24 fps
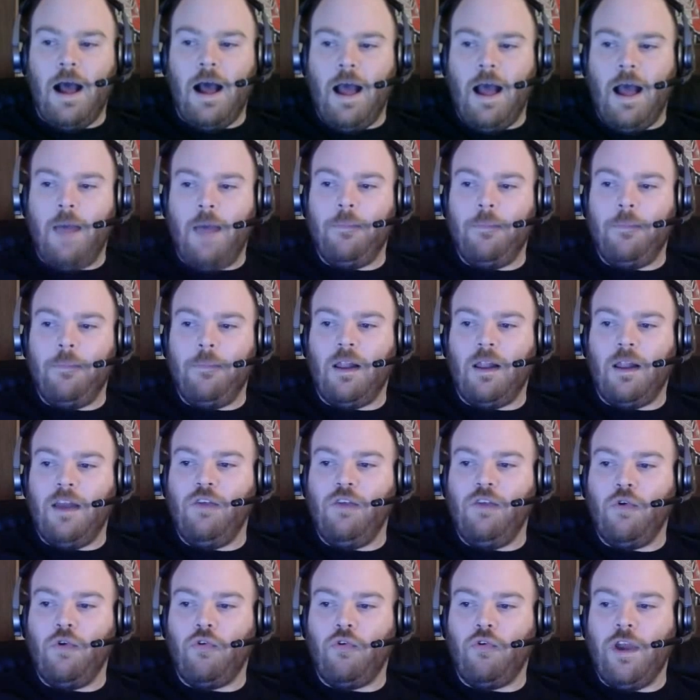I'm
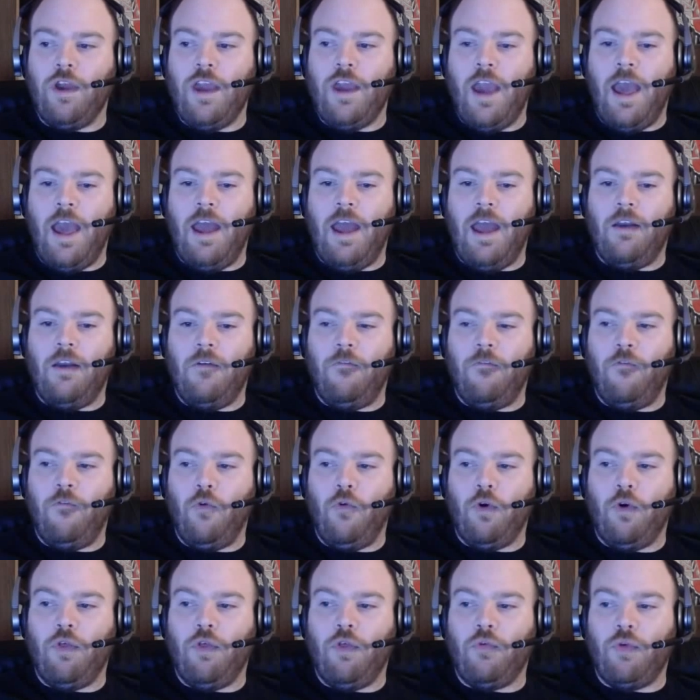inclined to agree, and
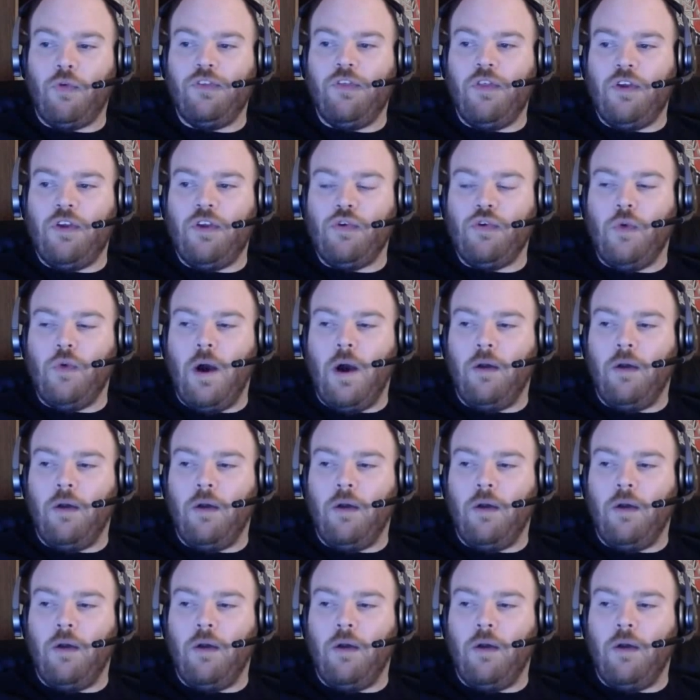for the reason that